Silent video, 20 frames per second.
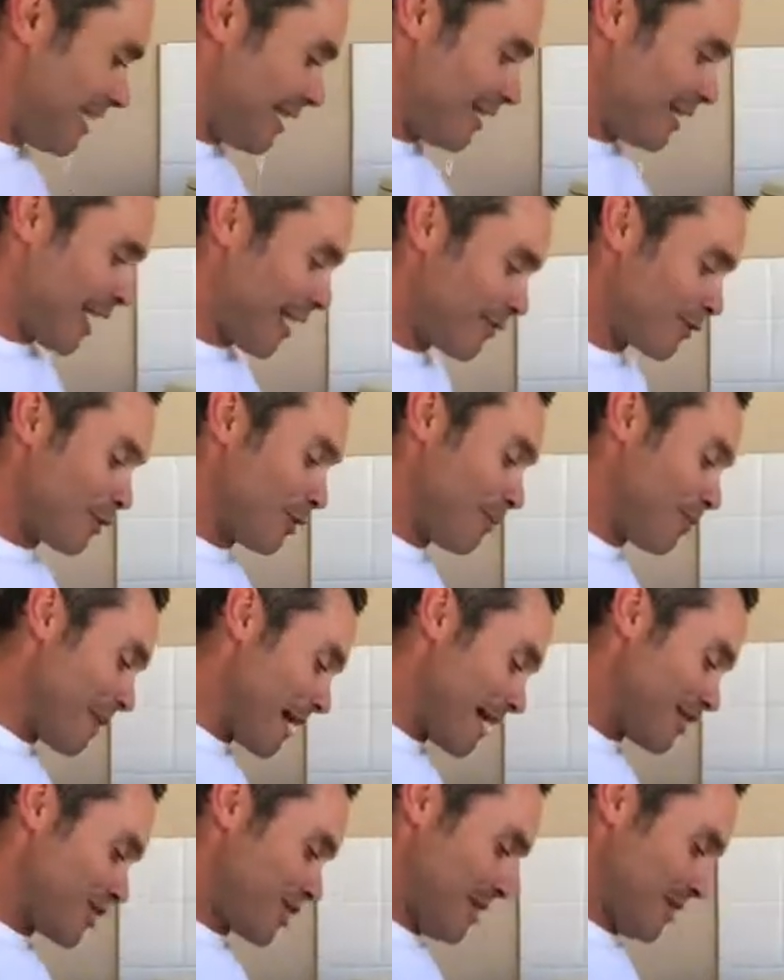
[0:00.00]
you have to
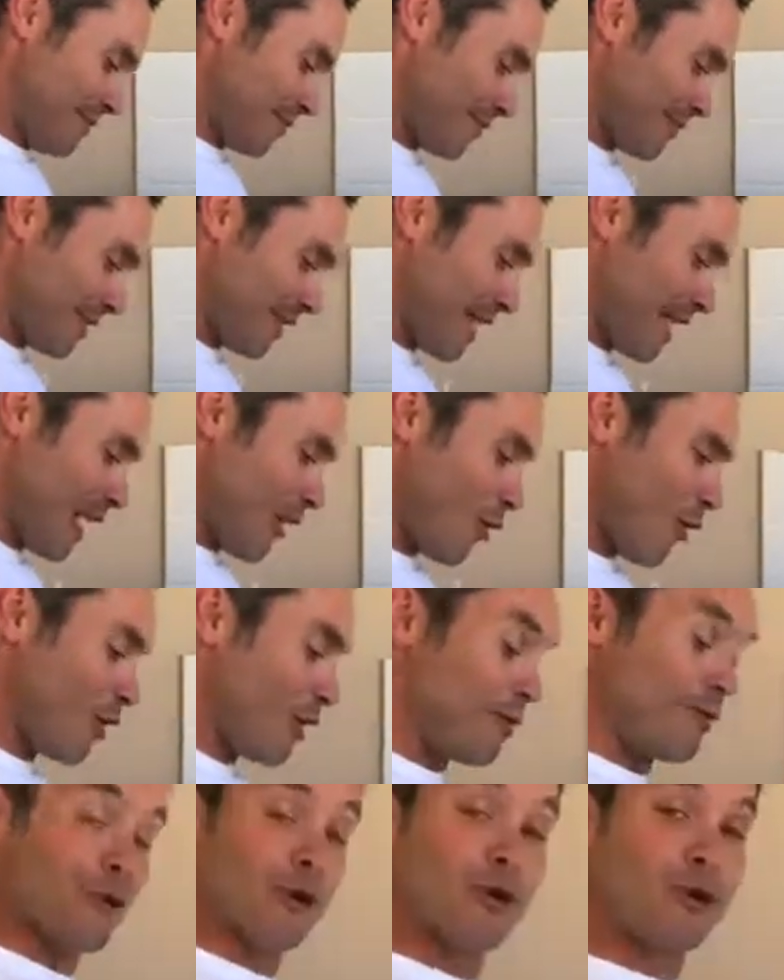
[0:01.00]
imagine, or
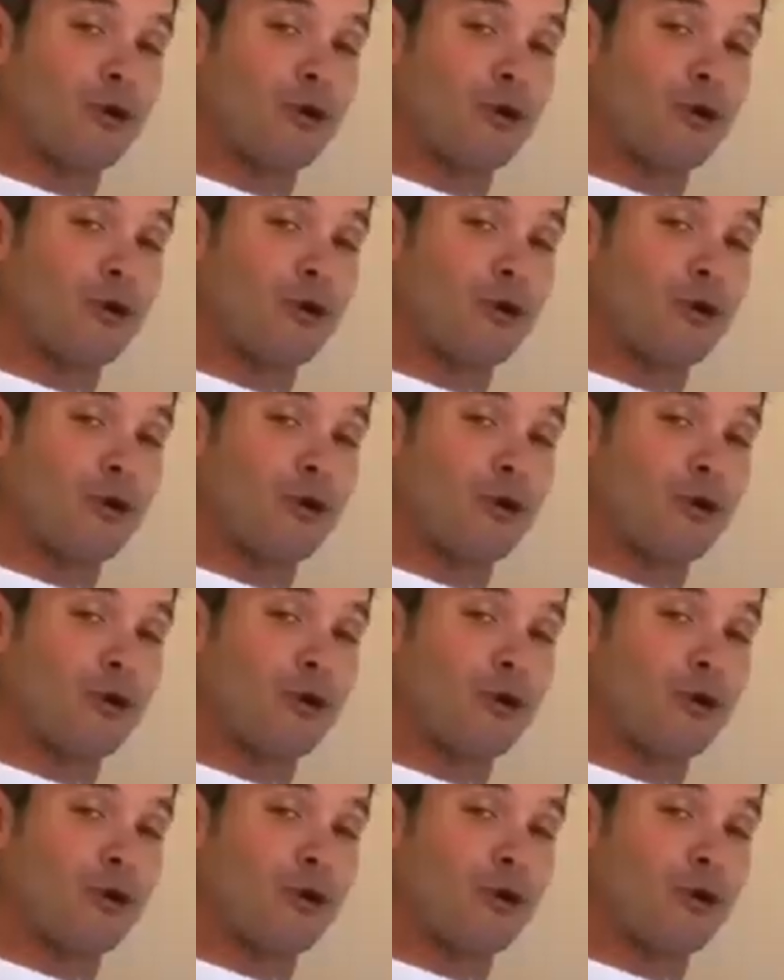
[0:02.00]
if you're